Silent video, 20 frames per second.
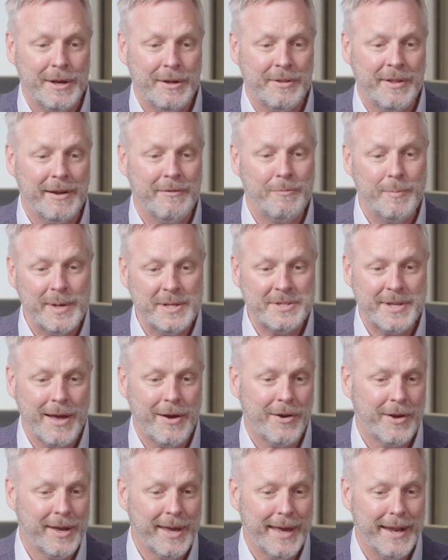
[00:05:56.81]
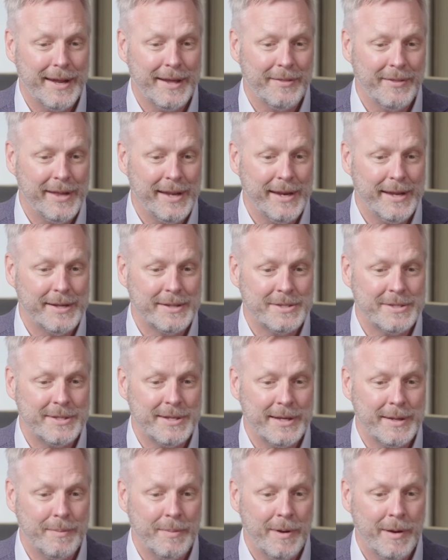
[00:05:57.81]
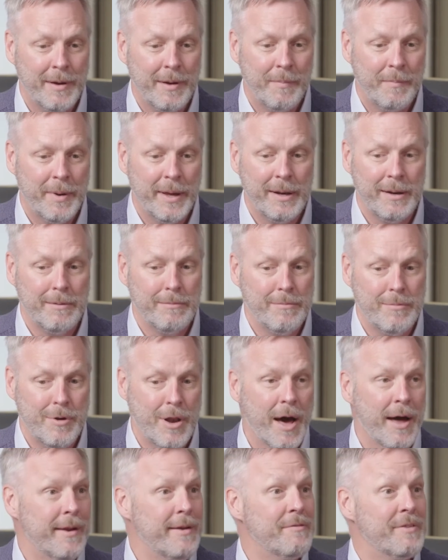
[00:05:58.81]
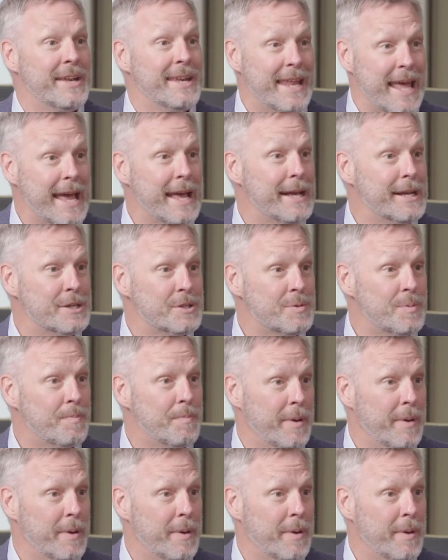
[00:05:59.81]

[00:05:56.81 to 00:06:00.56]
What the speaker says: that have missed out on getting leniency by not even days,